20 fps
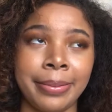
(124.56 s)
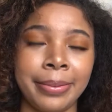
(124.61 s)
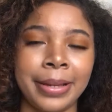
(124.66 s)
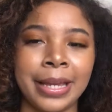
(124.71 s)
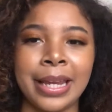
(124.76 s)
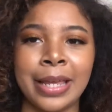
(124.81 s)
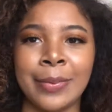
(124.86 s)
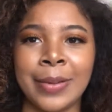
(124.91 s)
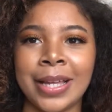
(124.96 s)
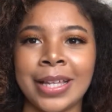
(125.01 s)

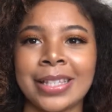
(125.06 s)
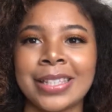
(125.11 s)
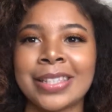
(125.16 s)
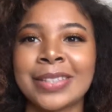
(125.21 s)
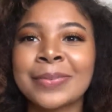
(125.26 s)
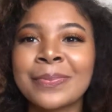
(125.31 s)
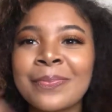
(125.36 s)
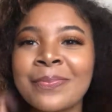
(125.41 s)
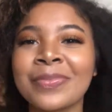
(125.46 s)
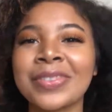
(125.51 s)
Anyways.
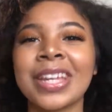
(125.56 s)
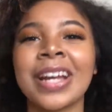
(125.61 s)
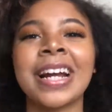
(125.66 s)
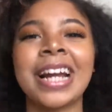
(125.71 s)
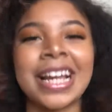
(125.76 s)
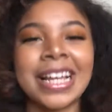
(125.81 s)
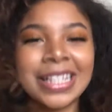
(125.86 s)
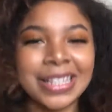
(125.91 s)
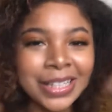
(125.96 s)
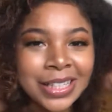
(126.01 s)
All
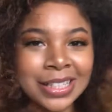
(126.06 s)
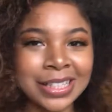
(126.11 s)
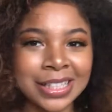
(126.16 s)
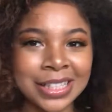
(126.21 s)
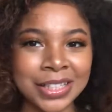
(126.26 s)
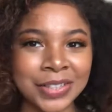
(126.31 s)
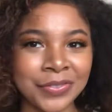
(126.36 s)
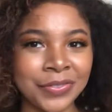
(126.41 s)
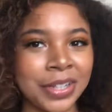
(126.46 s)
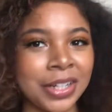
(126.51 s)
right, so this
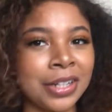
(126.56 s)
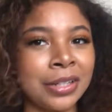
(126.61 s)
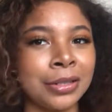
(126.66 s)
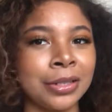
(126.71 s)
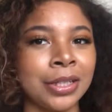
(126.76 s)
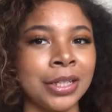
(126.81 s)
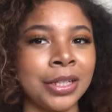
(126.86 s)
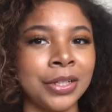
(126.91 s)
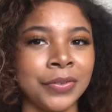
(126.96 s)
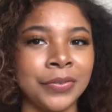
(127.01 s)
is the final
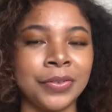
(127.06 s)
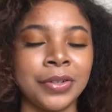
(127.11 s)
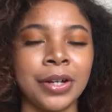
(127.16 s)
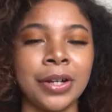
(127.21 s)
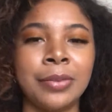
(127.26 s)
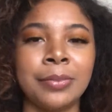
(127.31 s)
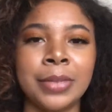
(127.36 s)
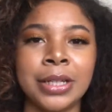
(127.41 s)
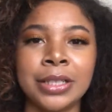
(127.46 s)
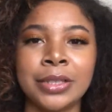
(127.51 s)
look
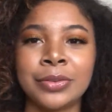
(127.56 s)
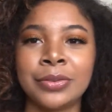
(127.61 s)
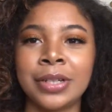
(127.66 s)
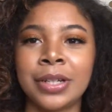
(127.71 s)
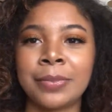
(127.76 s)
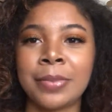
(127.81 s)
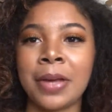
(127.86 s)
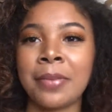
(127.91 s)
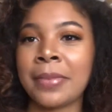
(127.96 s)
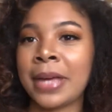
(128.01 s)
from me
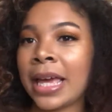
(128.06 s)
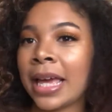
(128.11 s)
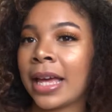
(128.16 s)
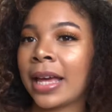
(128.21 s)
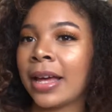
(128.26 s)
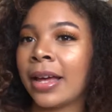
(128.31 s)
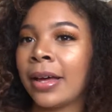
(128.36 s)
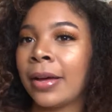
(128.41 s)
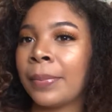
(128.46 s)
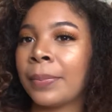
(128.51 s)
doing my
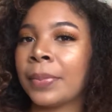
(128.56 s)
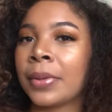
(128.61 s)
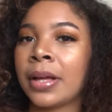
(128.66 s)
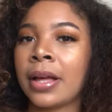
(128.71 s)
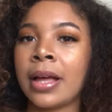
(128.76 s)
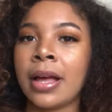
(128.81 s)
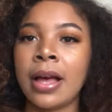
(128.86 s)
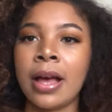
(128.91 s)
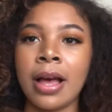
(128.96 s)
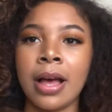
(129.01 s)
makeup.
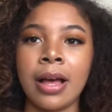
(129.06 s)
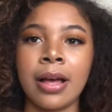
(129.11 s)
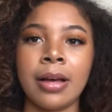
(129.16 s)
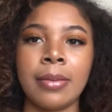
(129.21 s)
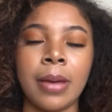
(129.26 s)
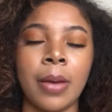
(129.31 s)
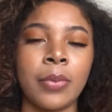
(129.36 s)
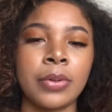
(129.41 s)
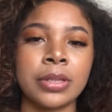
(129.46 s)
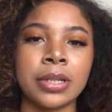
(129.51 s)

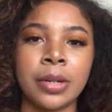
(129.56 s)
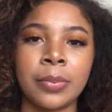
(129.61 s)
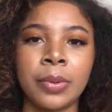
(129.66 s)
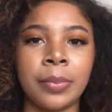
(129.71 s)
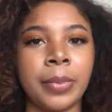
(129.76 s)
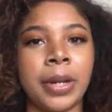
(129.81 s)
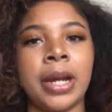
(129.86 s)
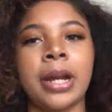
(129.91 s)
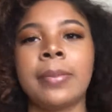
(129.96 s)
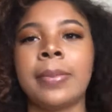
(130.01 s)
I was gonna put
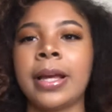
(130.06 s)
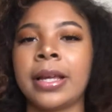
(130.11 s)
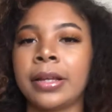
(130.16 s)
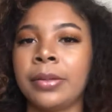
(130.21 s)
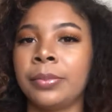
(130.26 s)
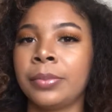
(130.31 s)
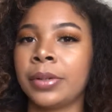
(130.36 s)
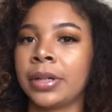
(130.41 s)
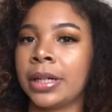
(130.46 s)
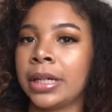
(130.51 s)
my hair back
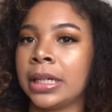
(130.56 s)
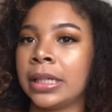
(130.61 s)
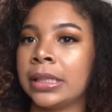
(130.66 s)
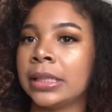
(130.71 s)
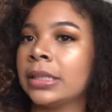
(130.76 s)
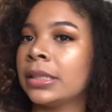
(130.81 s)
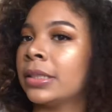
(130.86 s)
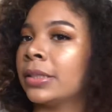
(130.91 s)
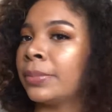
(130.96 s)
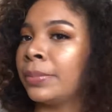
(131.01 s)
in
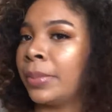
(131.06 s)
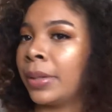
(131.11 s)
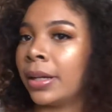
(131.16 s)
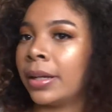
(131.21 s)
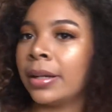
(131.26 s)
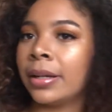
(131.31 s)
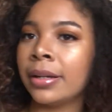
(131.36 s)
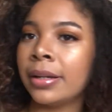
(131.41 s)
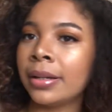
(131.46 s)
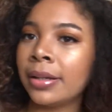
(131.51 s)
braids,
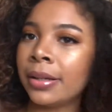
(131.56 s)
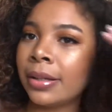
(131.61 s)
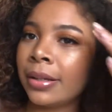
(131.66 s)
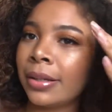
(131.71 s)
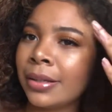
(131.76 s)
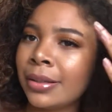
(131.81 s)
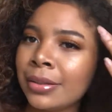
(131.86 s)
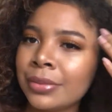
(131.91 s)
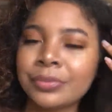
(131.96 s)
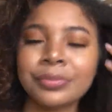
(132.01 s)

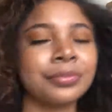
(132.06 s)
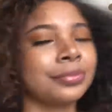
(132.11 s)
but